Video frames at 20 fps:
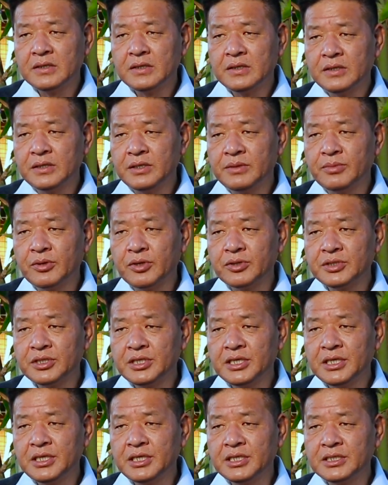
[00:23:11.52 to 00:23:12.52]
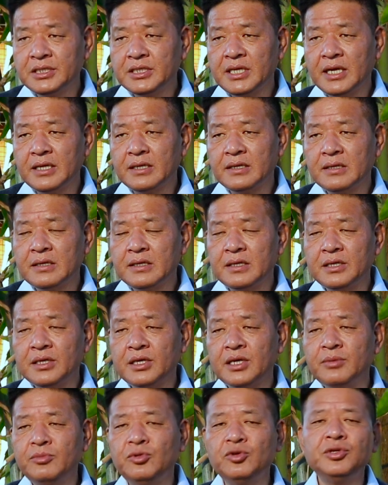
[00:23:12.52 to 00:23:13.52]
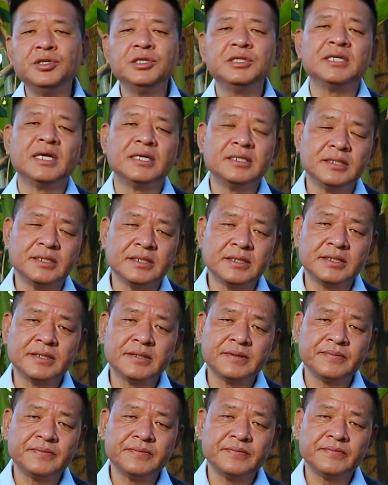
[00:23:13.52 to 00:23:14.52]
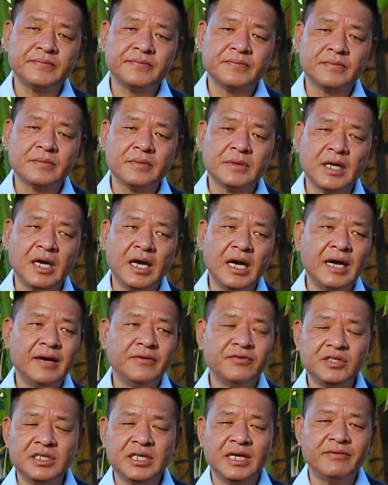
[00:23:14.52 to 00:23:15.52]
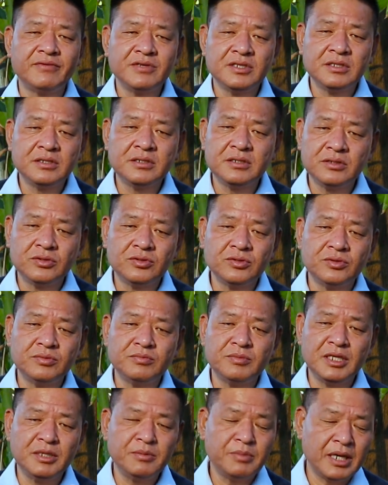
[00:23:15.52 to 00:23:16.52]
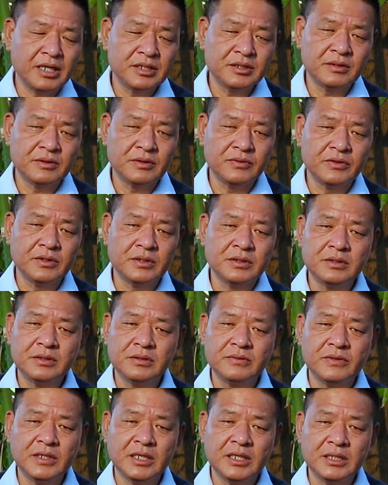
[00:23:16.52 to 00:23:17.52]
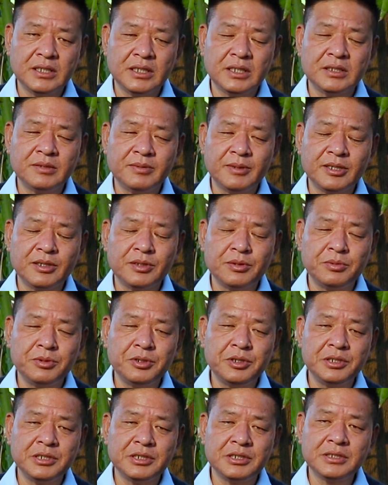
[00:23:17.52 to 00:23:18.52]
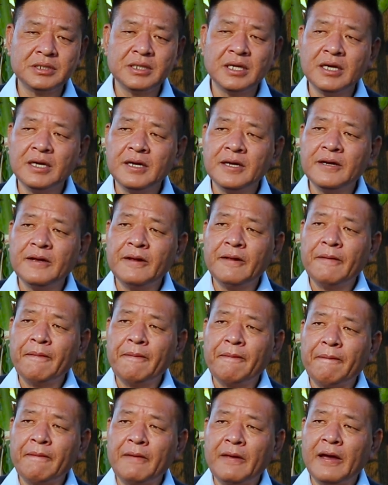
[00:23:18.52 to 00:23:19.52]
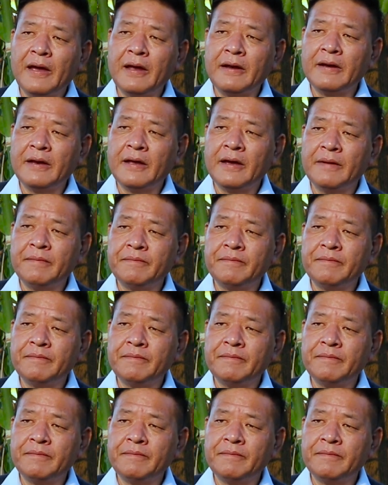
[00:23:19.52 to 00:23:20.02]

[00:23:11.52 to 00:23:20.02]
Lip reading: important thing is that the community centers. Now, I have traveled to many parts of the world where there are Tibetan communities, and